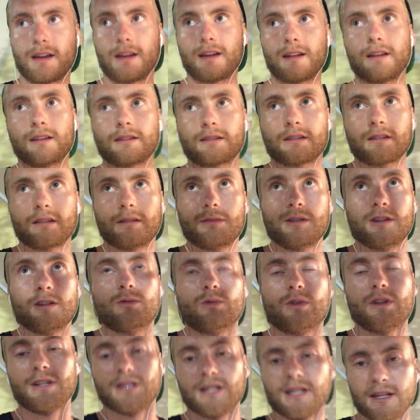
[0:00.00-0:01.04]
And it's going to be a
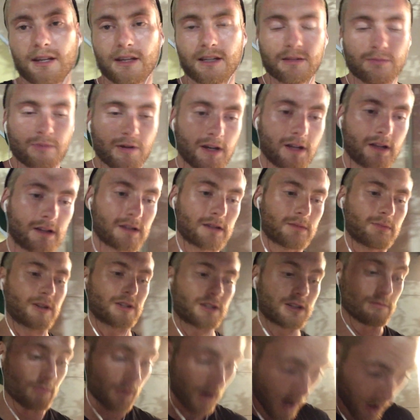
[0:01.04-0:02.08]
really neat experience. But
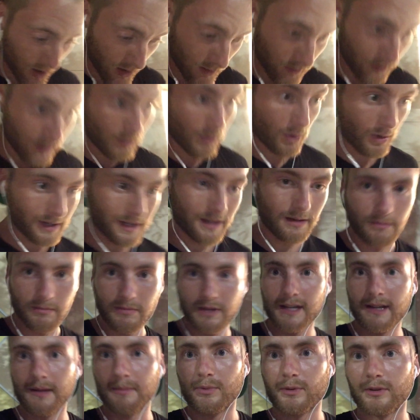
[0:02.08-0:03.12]
tomorrow in the morning, I'm
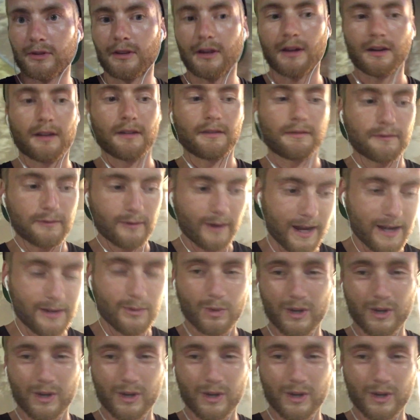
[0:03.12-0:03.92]
meeting up with a friend.